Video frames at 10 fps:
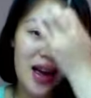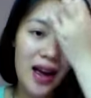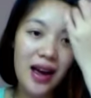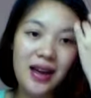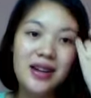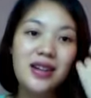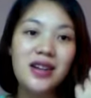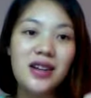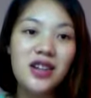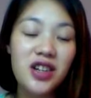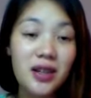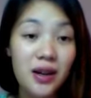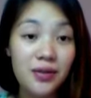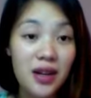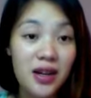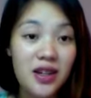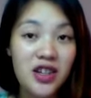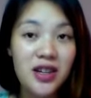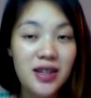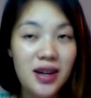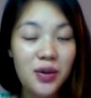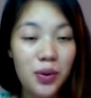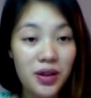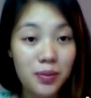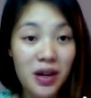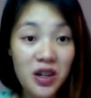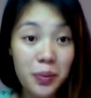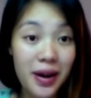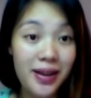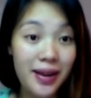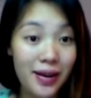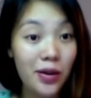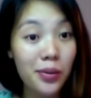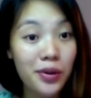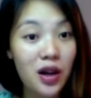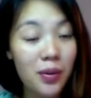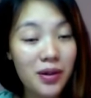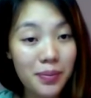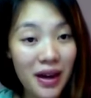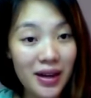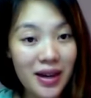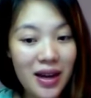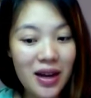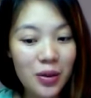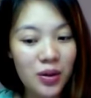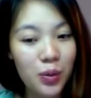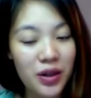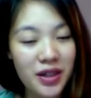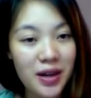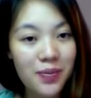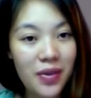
And she loved it. She said it was much better than normal cotton bud with water.